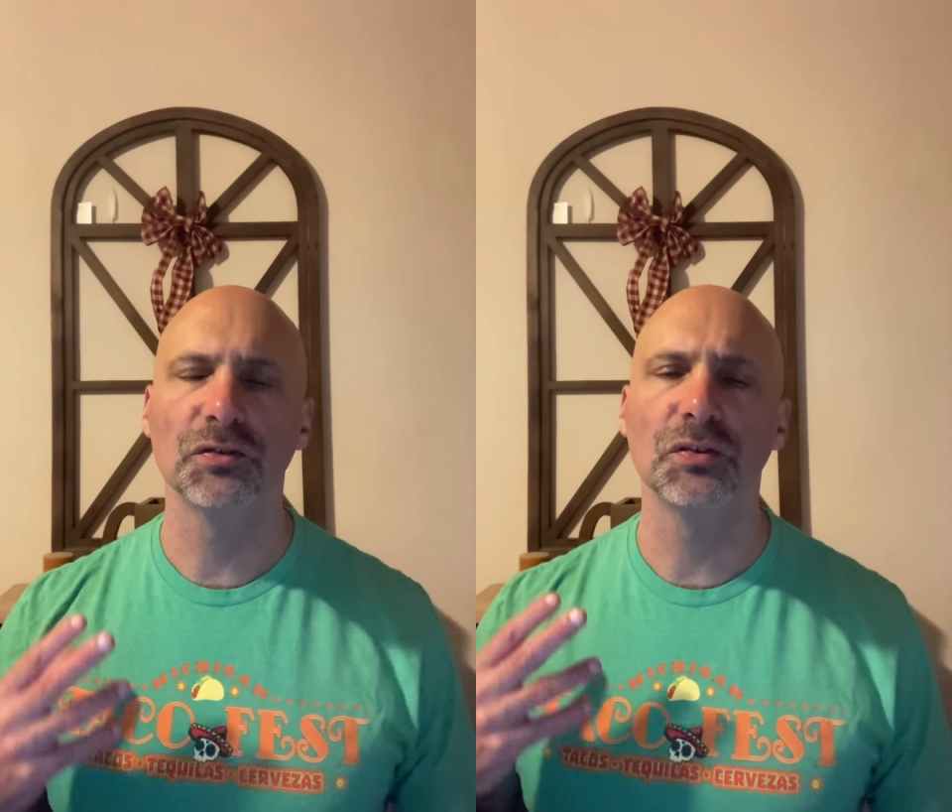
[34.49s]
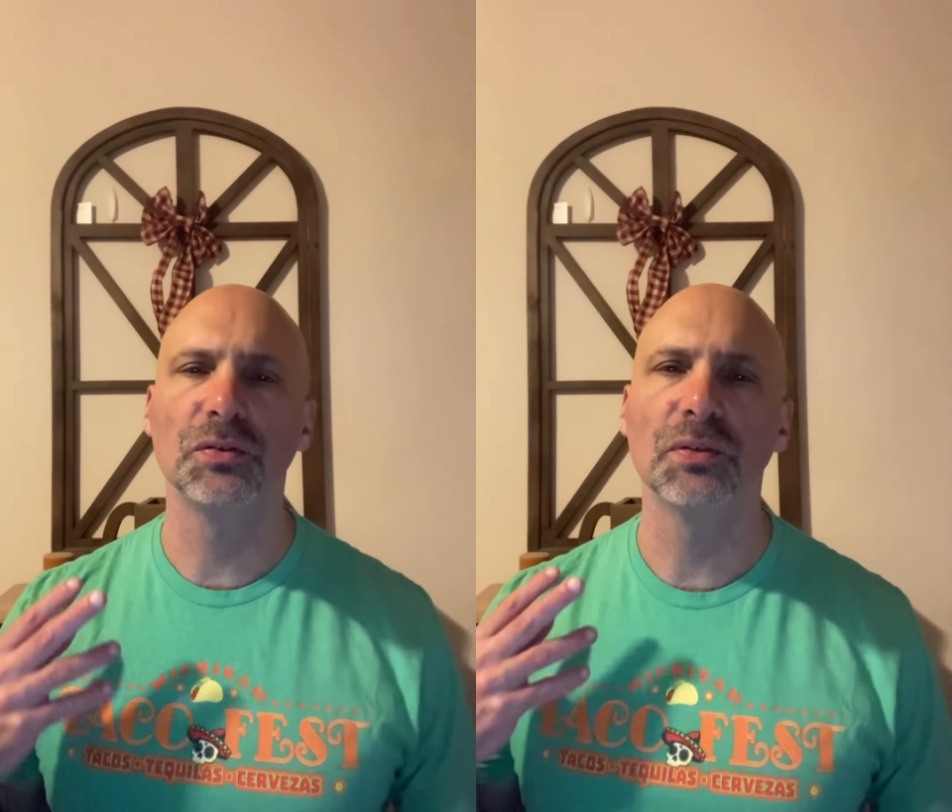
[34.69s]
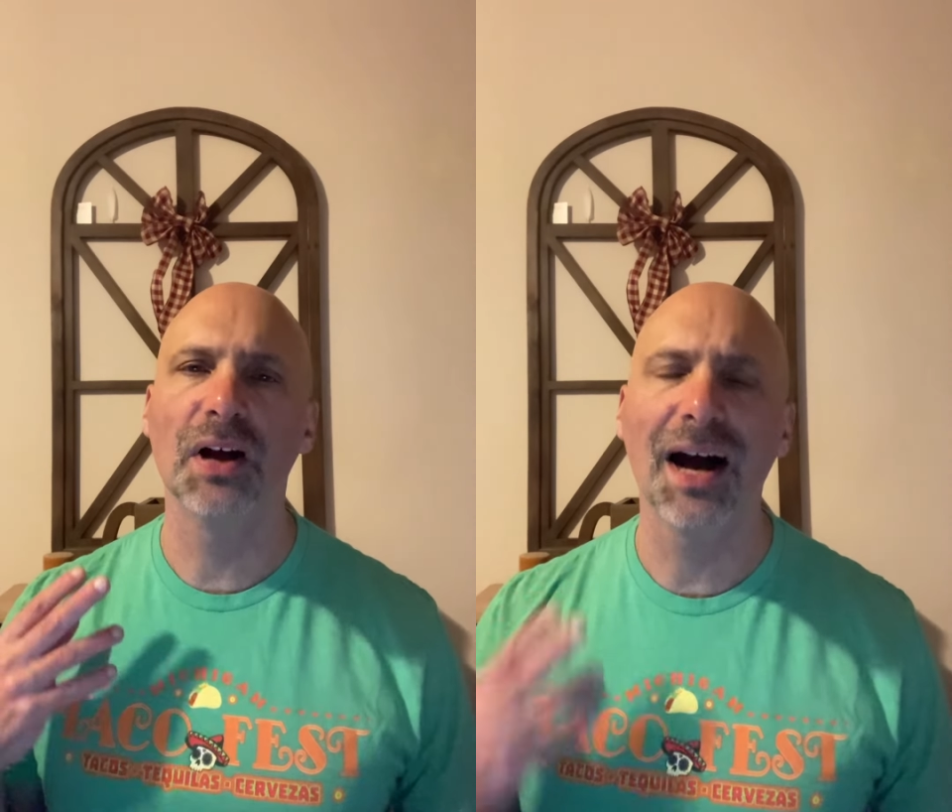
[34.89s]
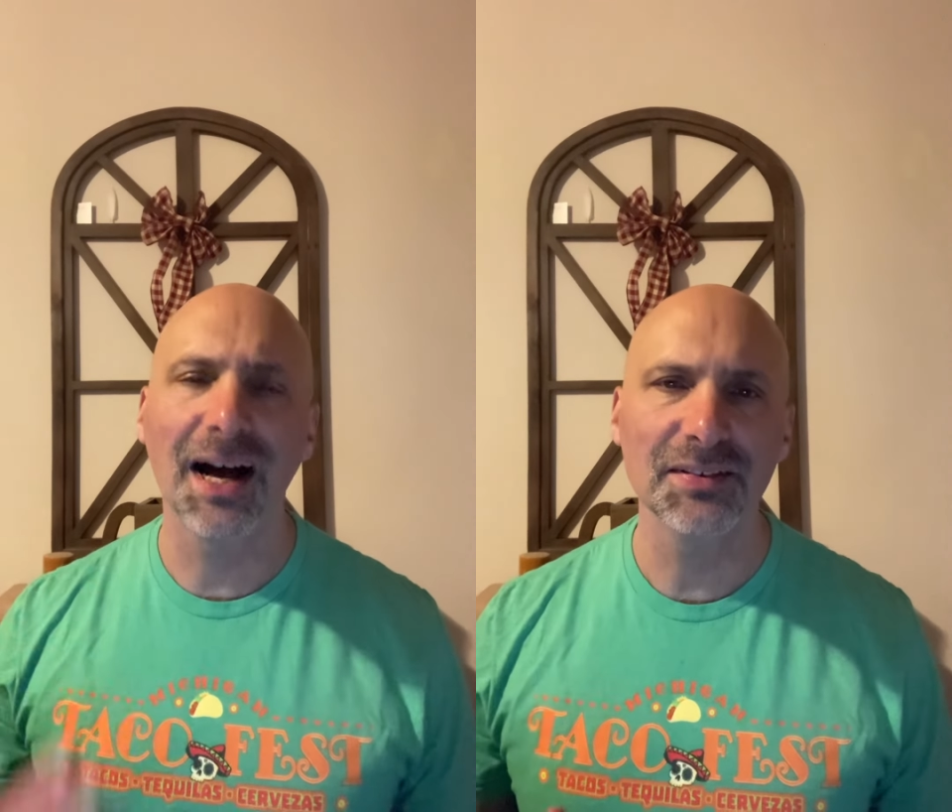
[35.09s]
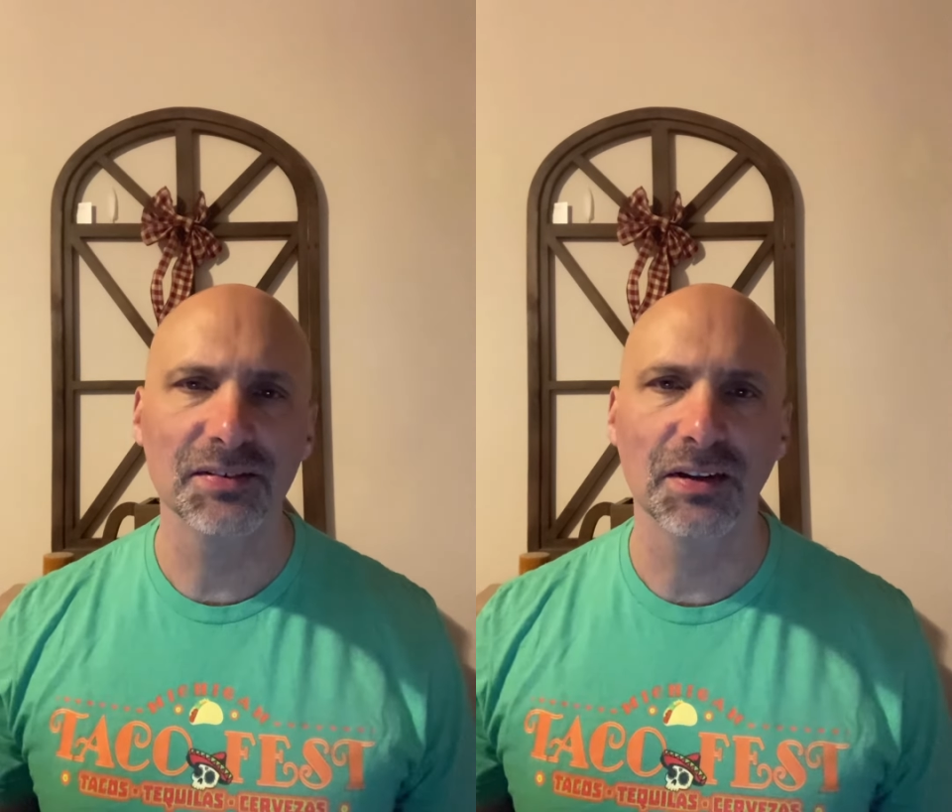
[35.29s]
are you
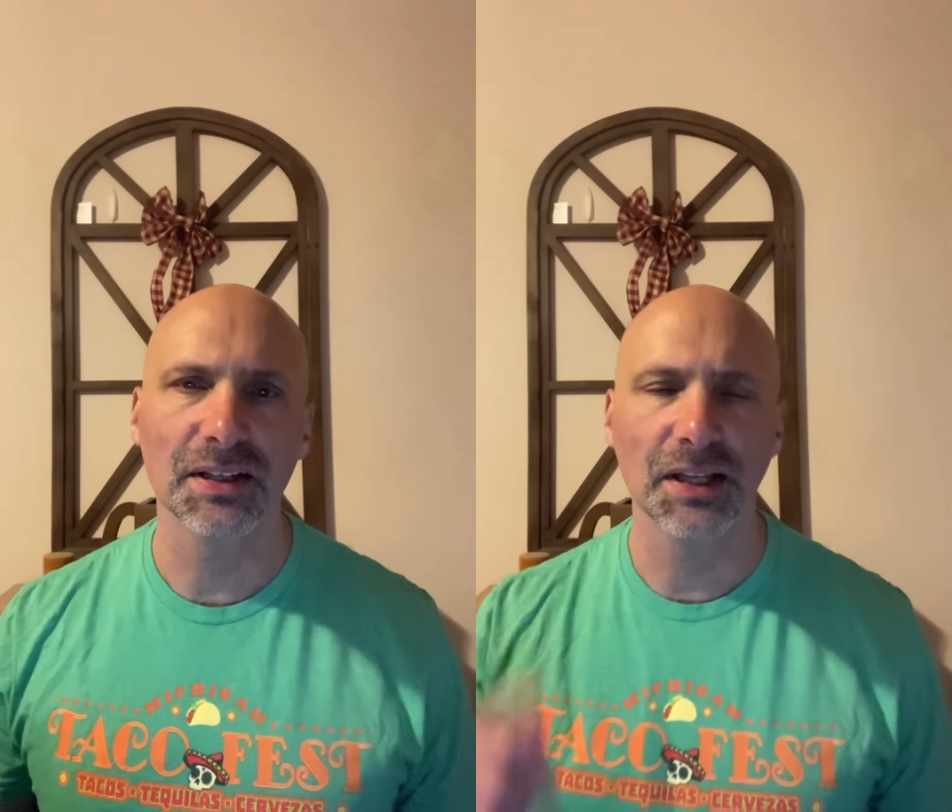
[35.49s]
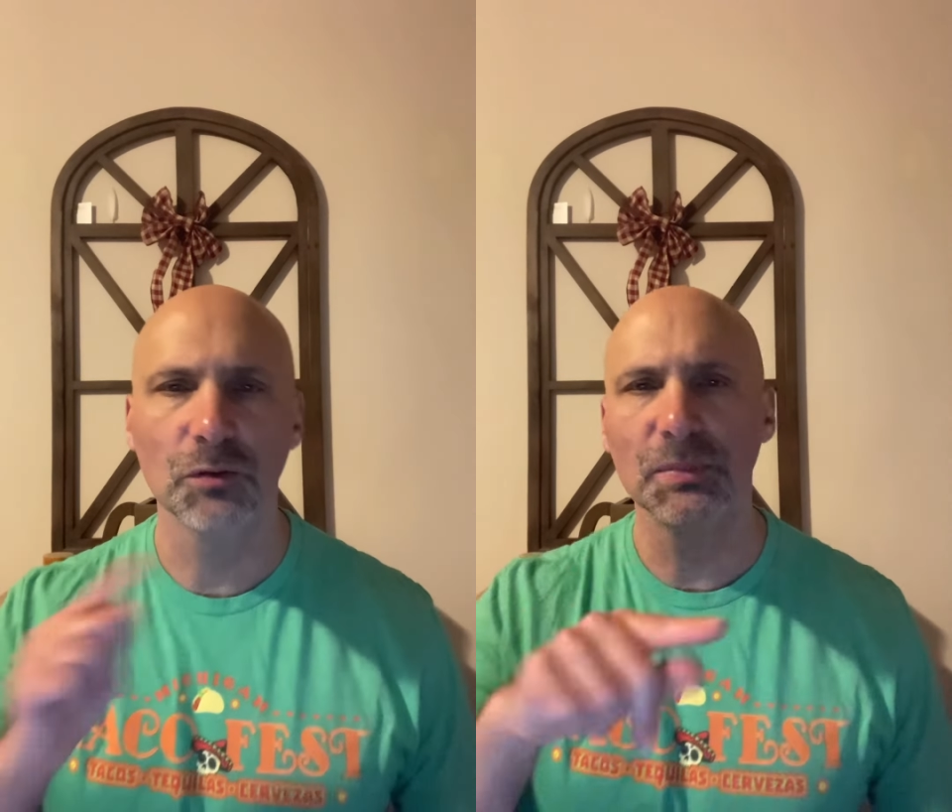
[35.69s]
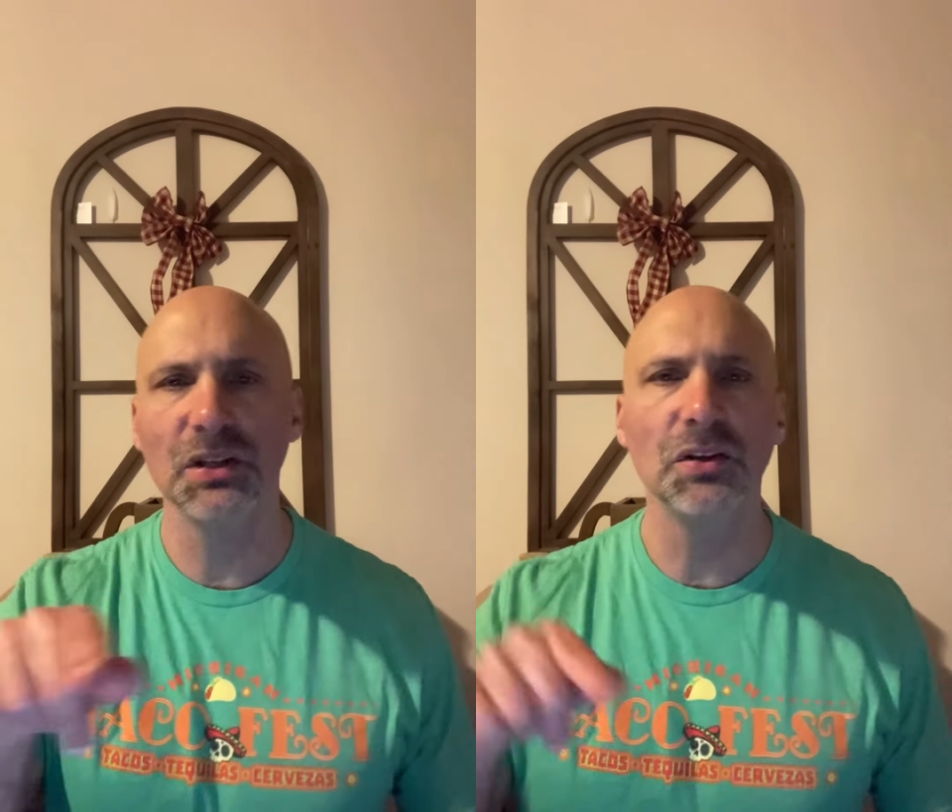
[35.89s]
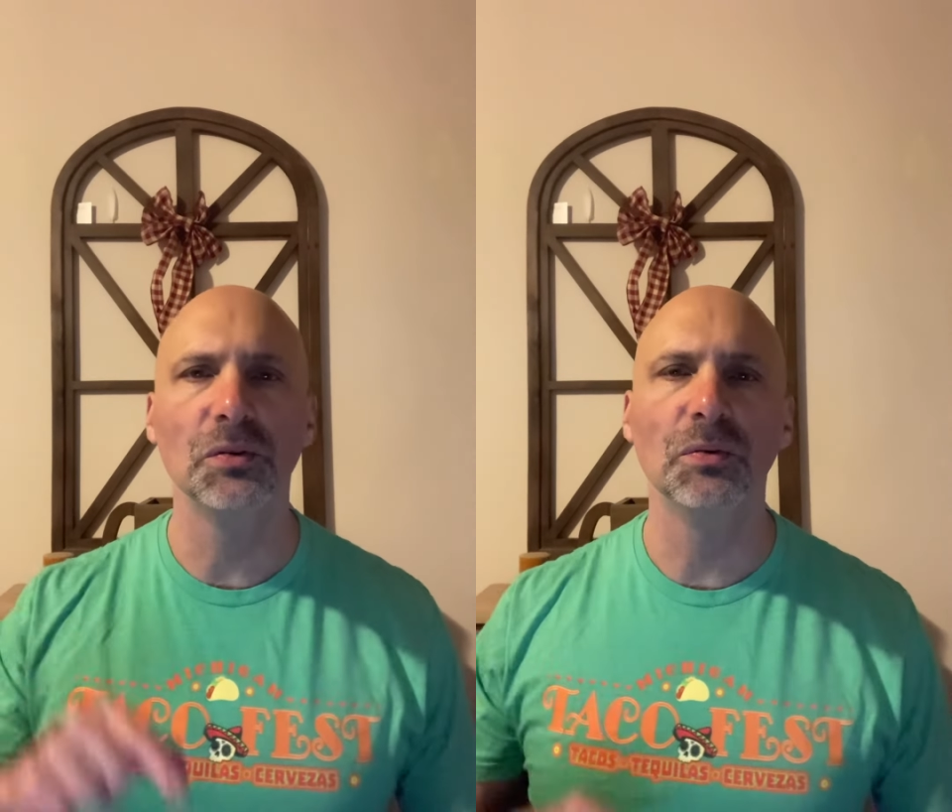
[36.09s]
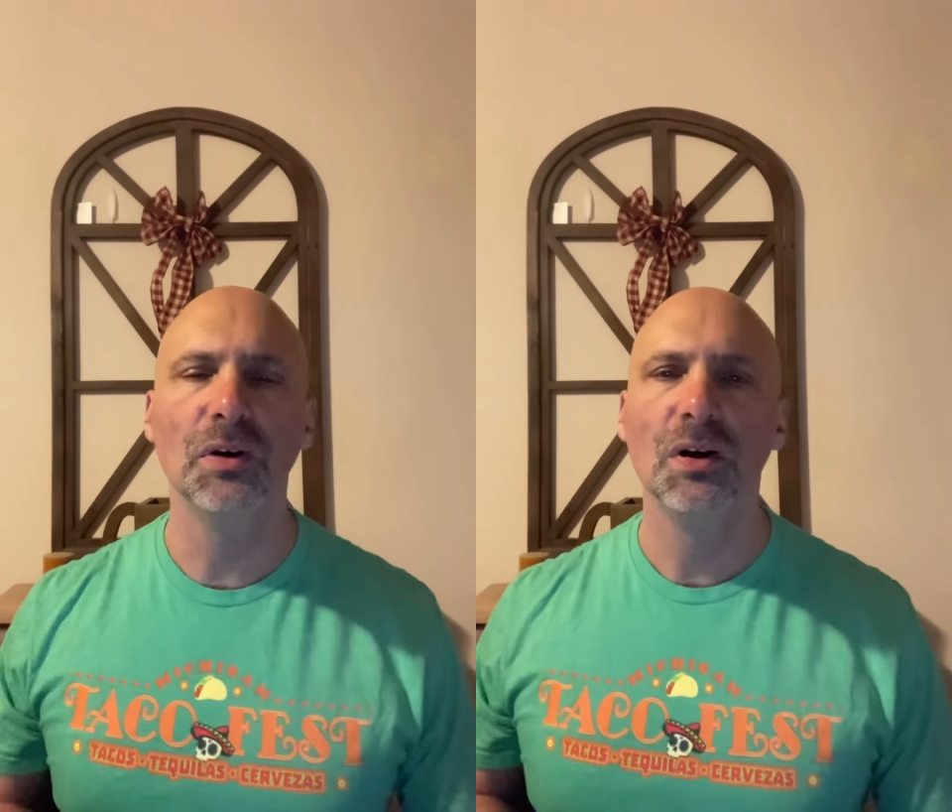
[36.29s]
constantly, I don't mean you,